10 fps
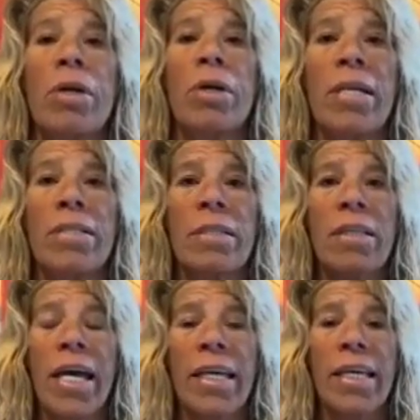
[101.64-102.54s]
is
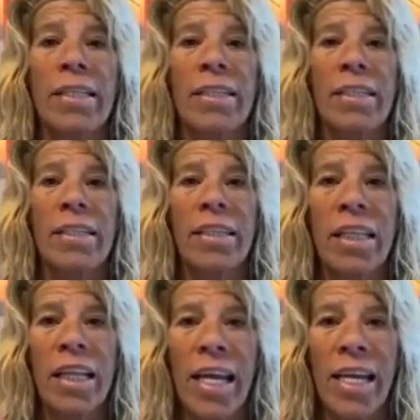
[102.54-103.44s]
like
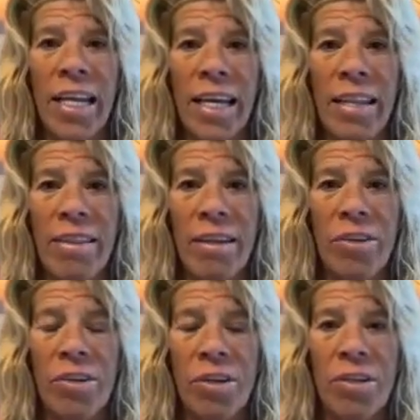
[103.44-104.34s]
lightning and
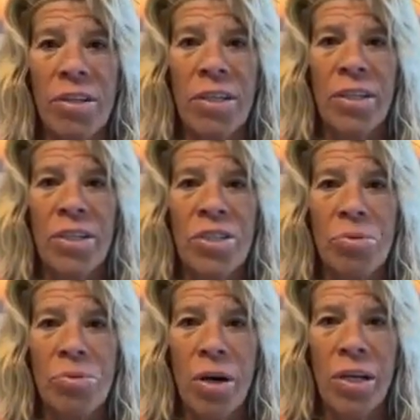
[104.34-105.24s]
thunder
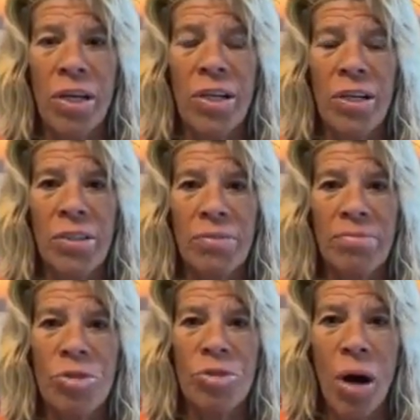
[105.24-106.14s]
to our inner
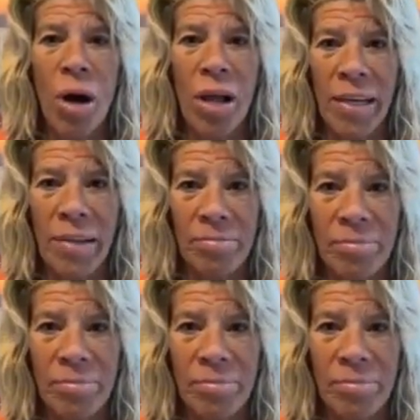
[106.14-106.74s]
dwelling,